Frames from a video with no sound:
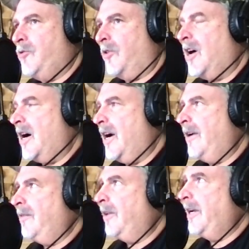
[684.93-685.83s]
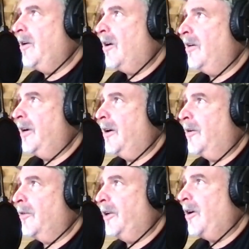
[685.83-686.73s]
July,
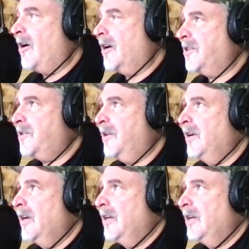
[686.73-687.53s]
early August,